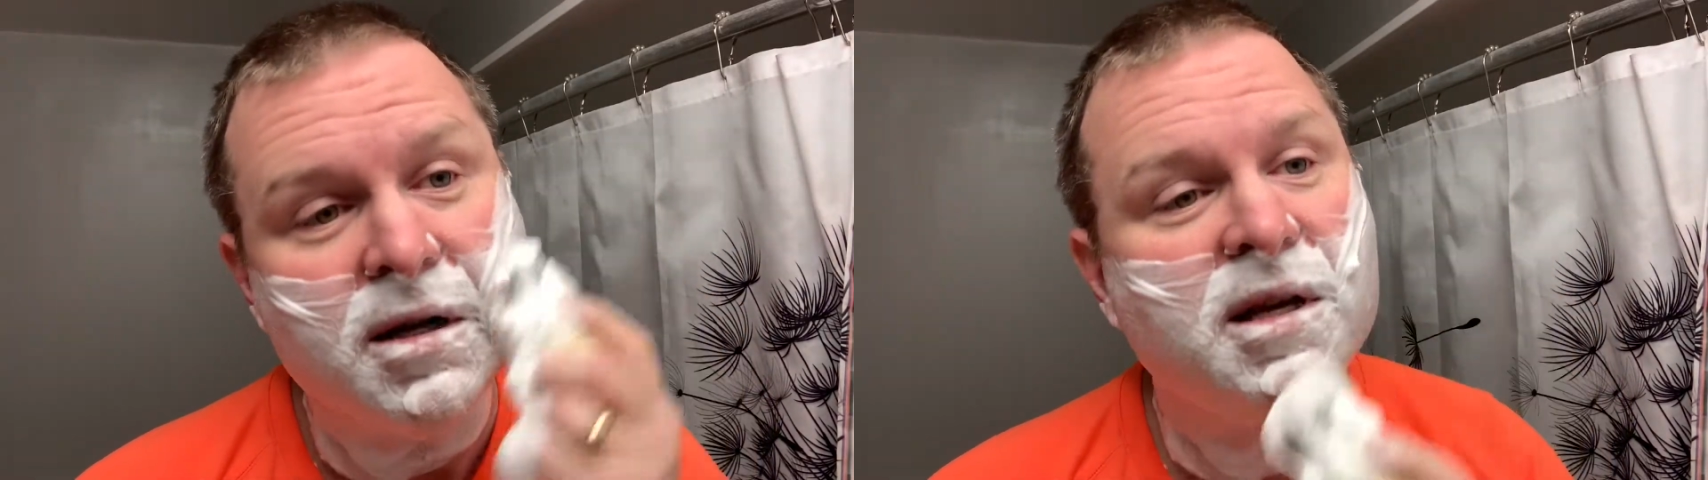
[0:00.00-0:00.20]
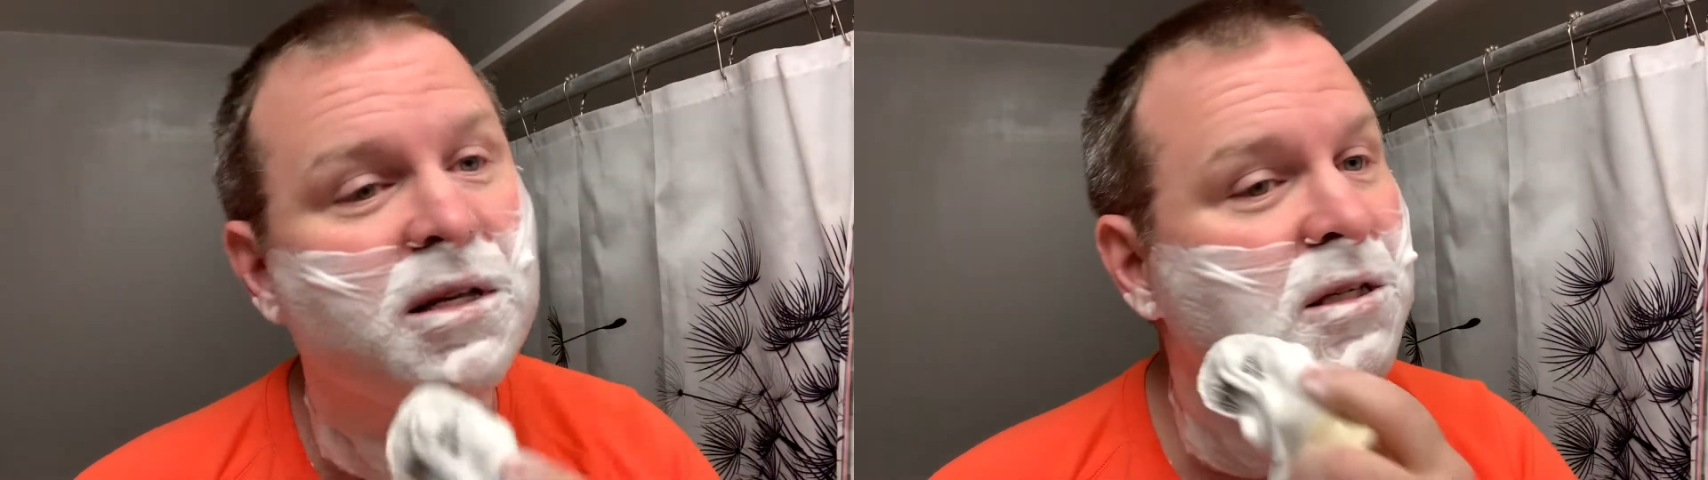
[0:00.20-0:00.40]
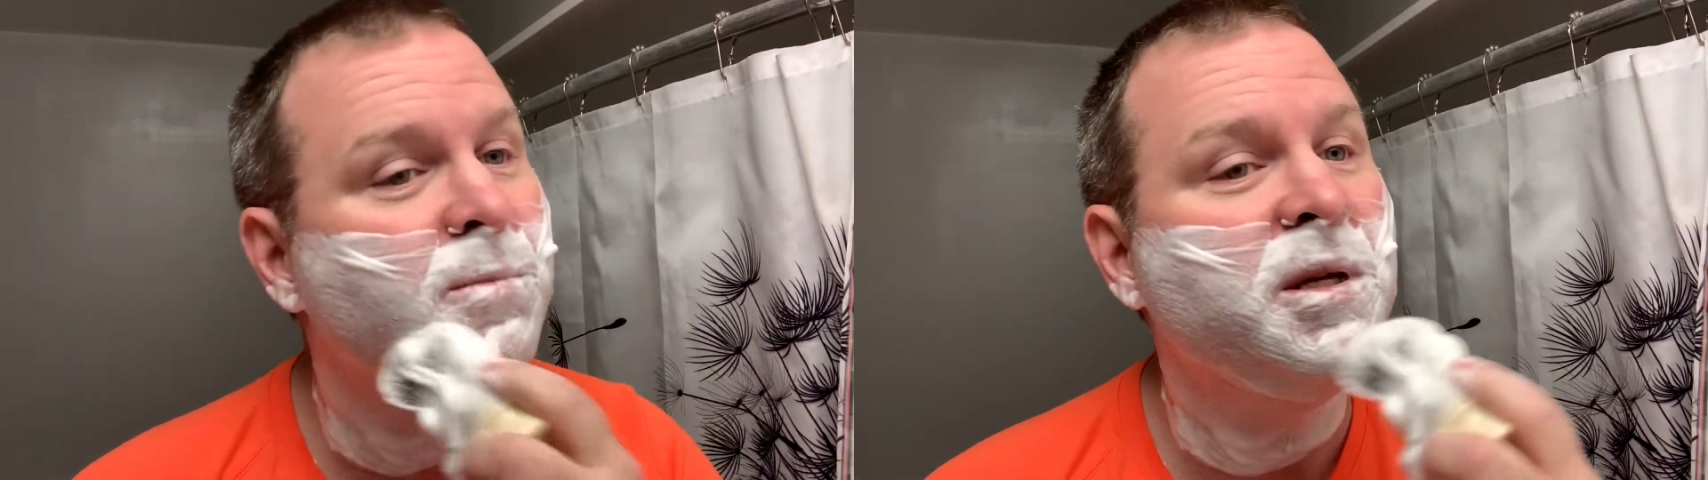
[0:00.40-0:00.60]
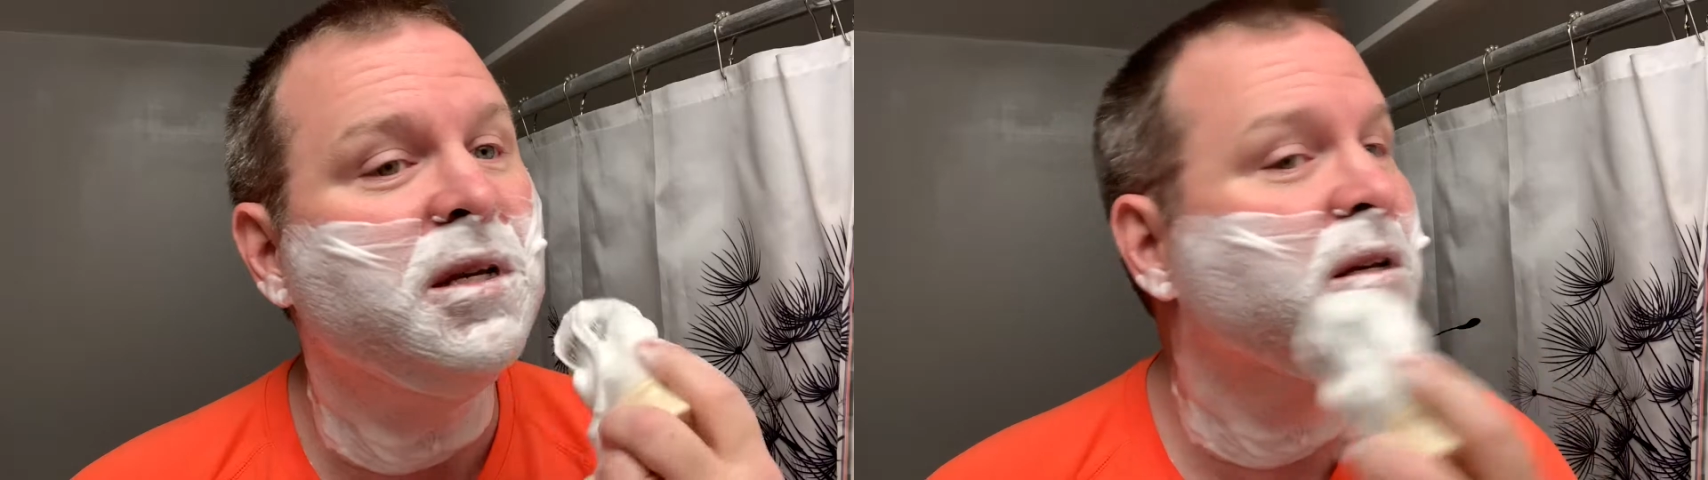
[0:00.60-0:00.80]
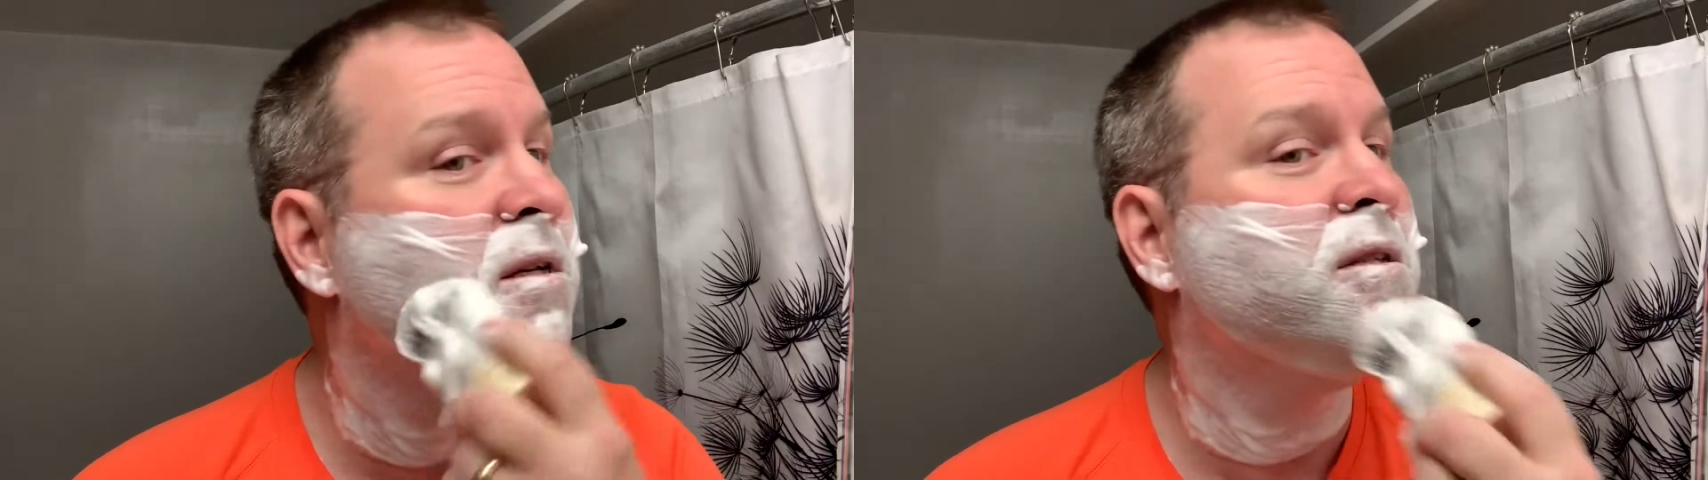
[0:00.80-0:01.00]
I can't
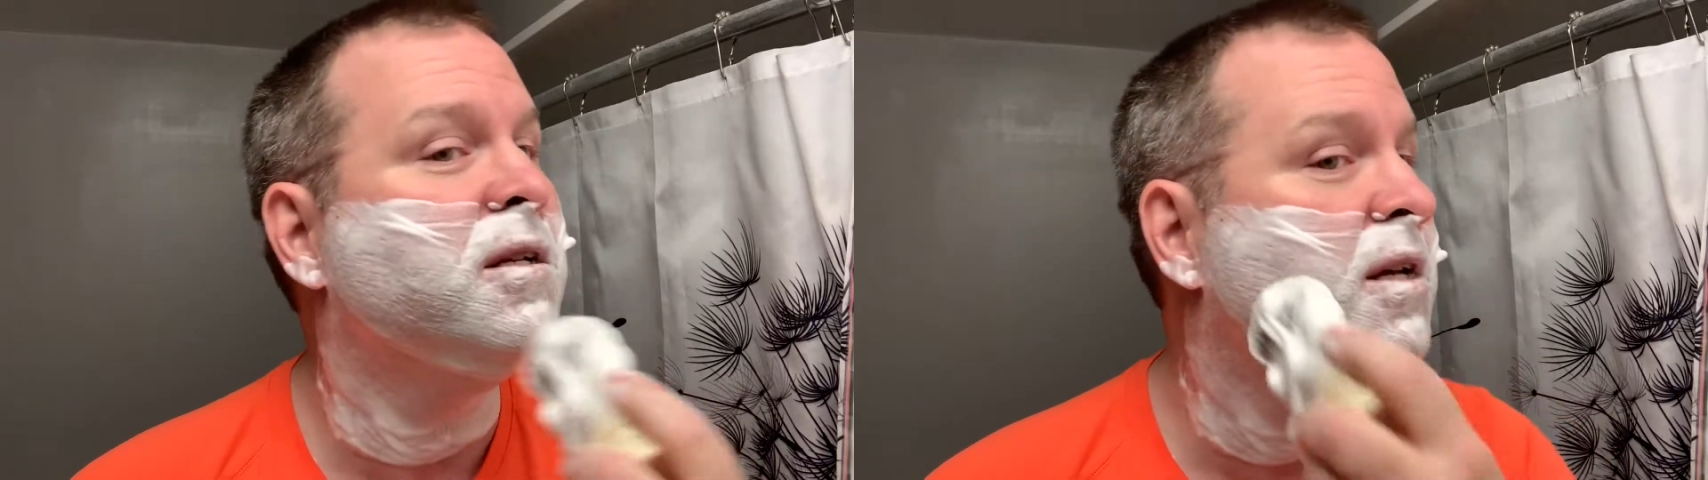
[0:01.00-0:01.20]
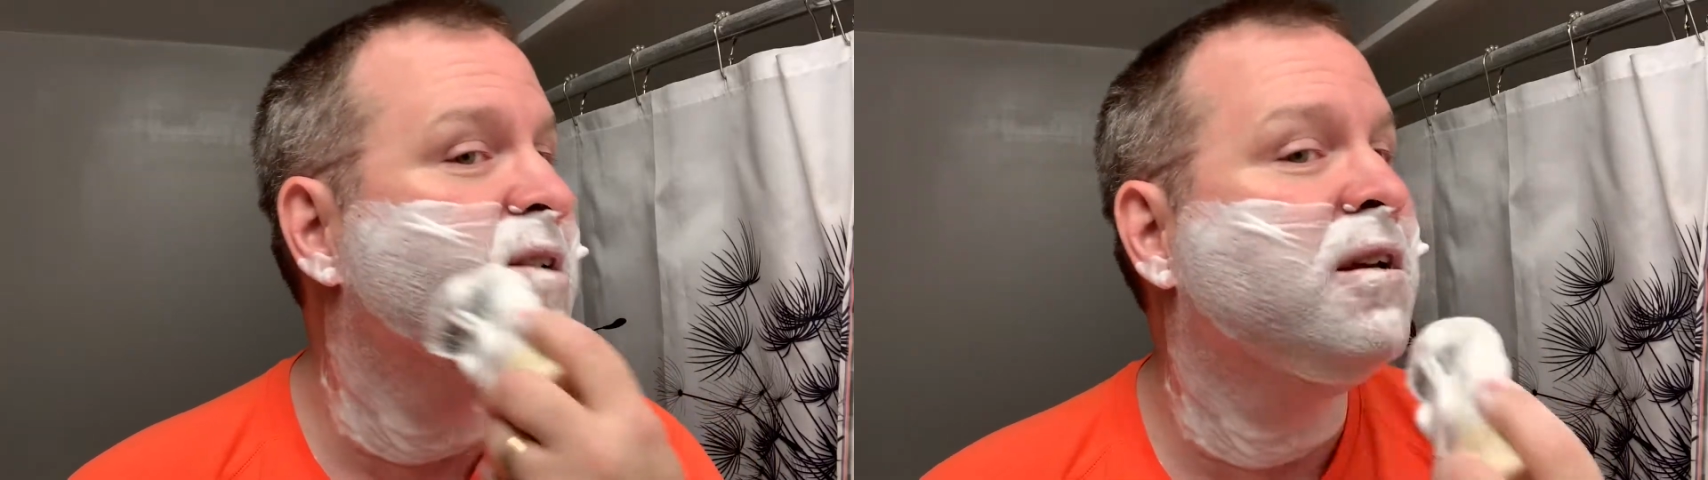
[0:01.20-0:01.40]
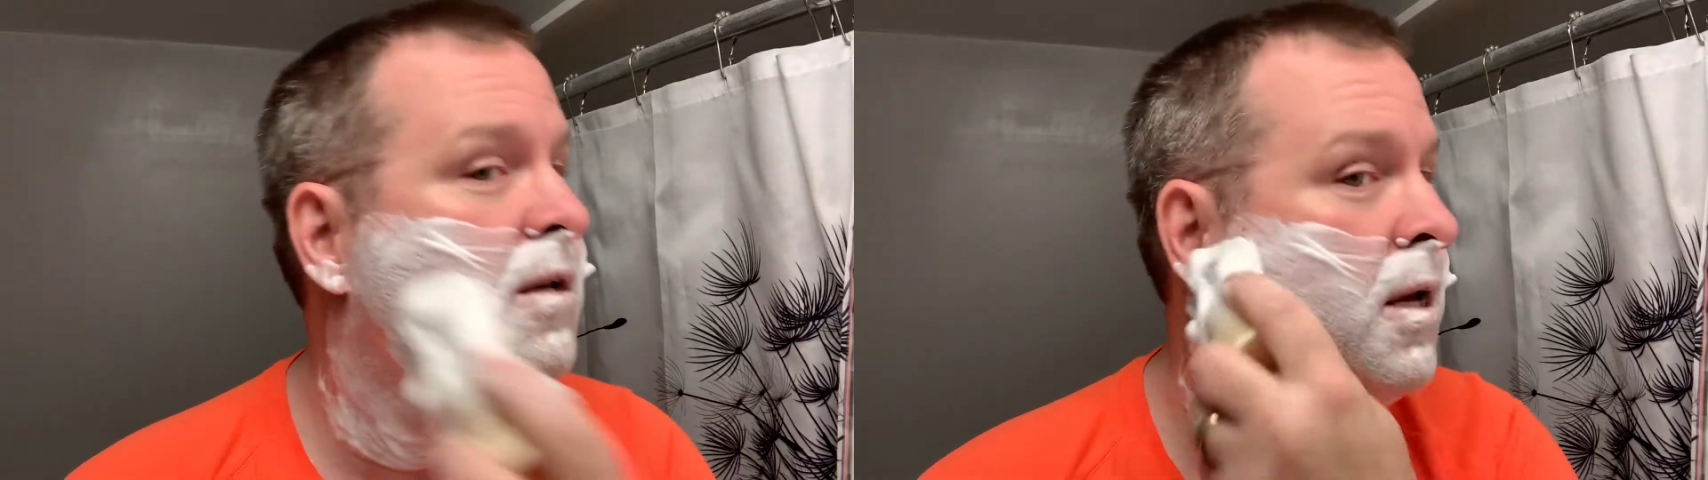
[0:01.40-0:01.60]
speak today.